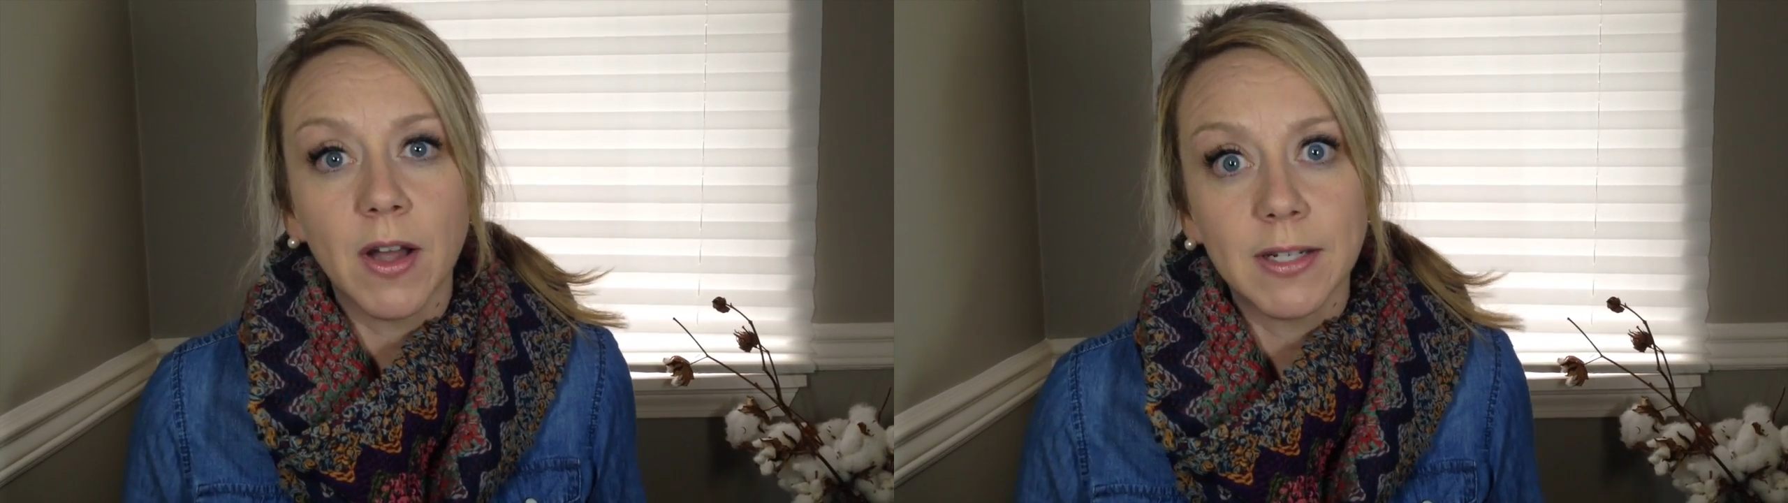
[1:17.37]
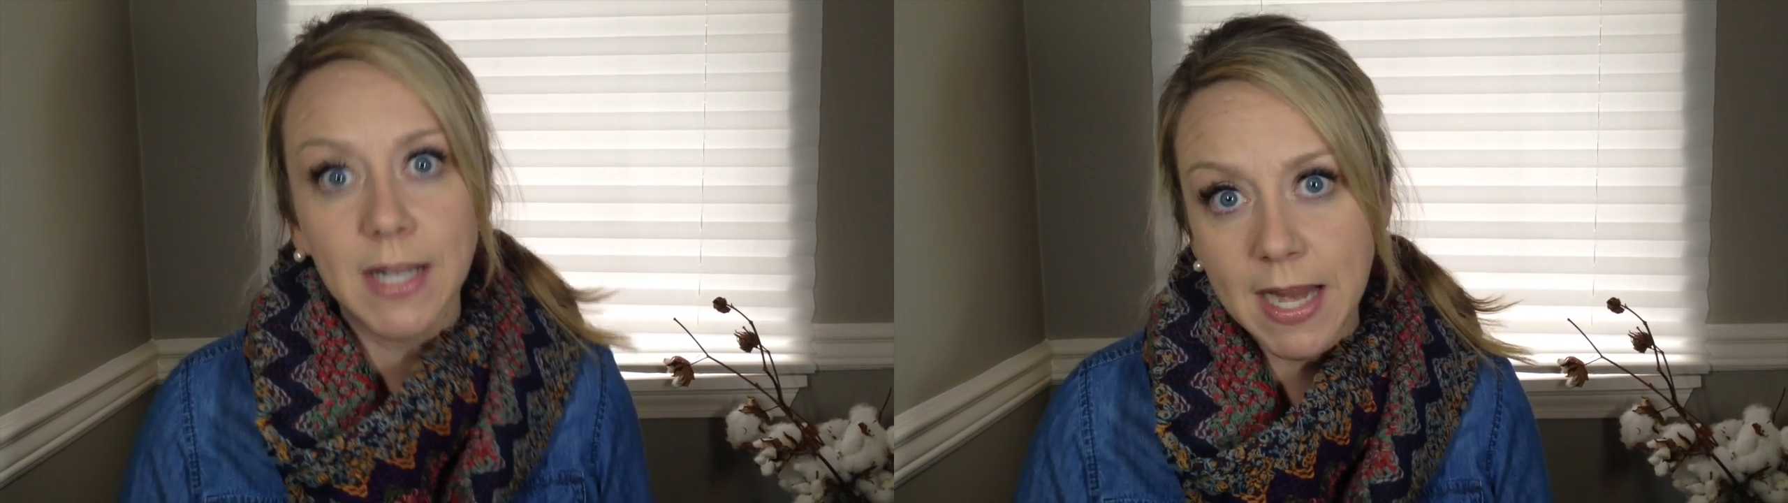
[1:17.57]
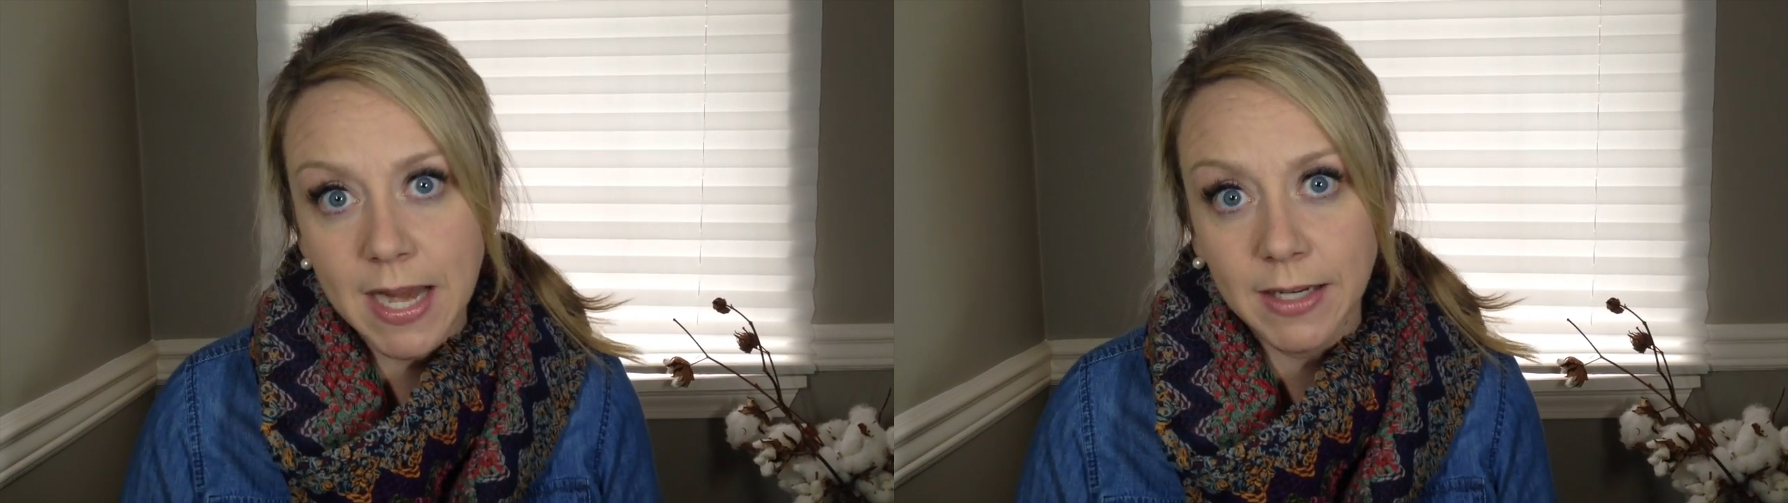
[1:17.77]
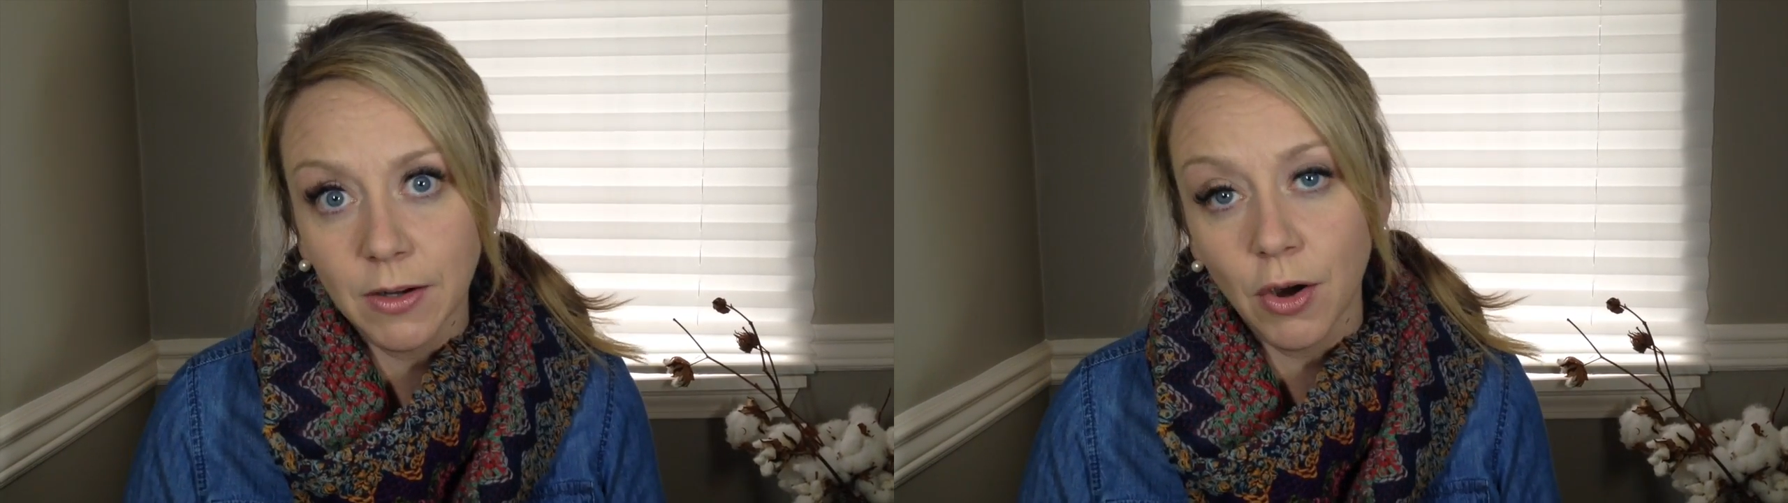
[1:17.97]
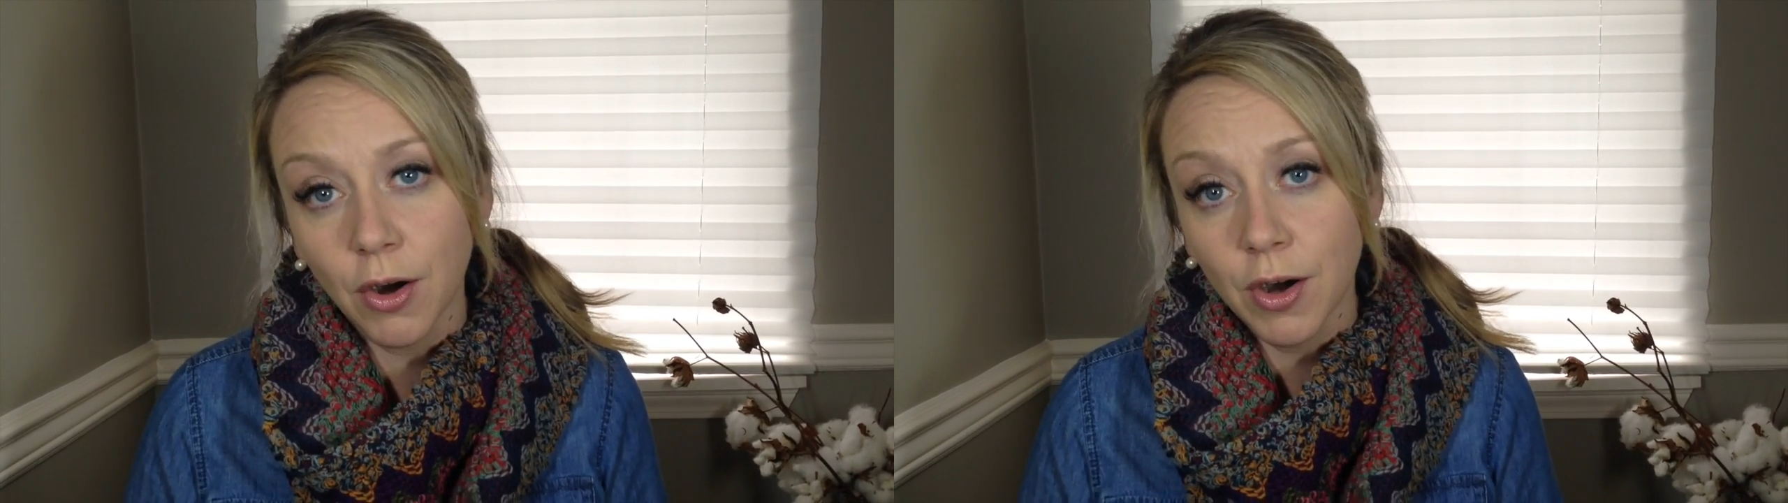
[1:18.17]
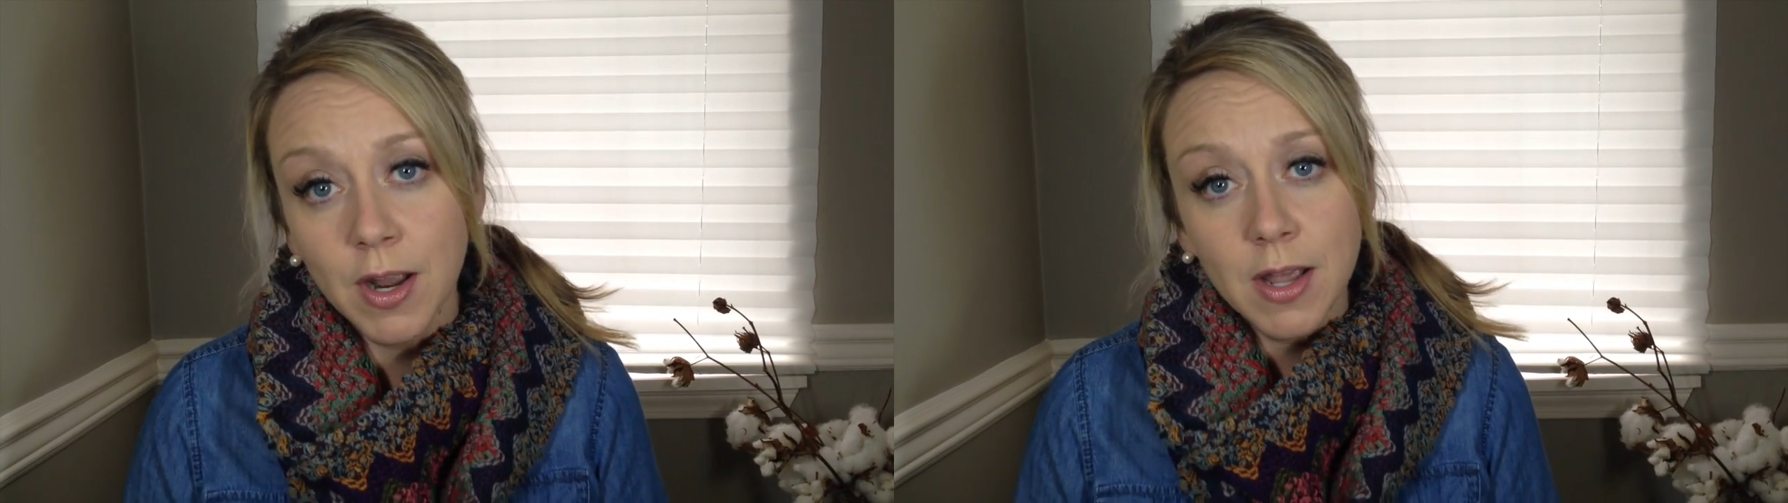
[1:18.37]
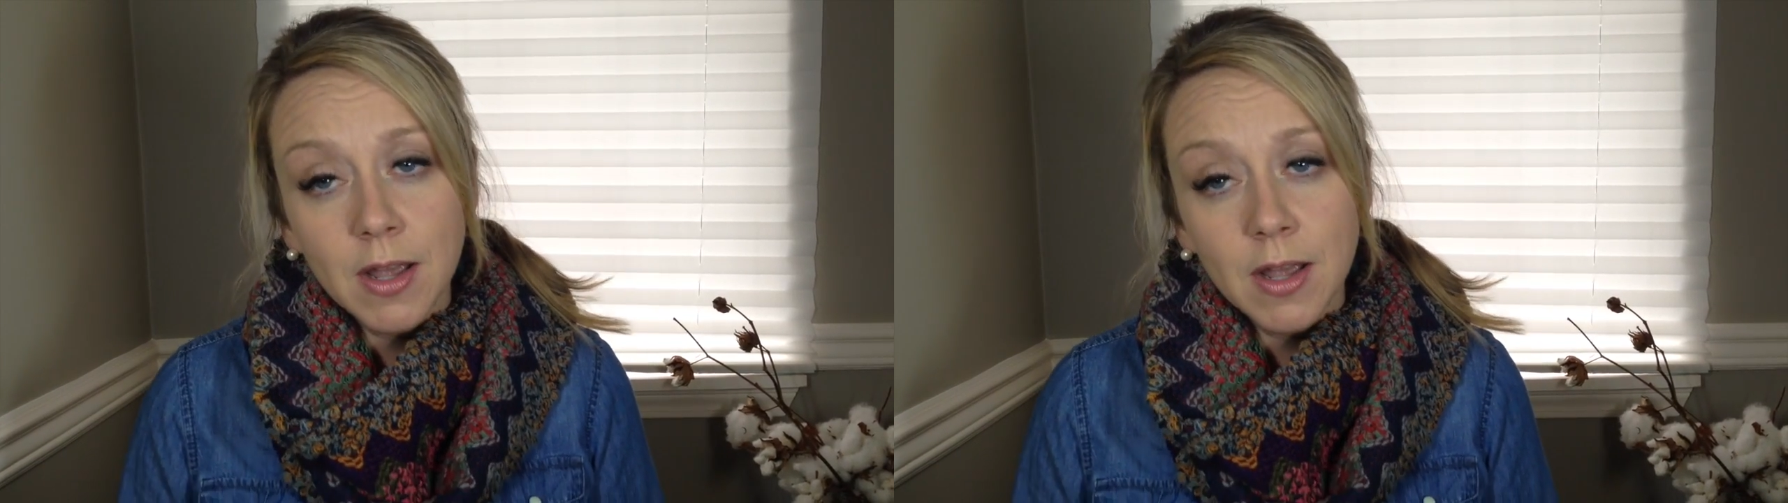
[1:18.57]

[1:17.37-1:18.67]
Fantine and her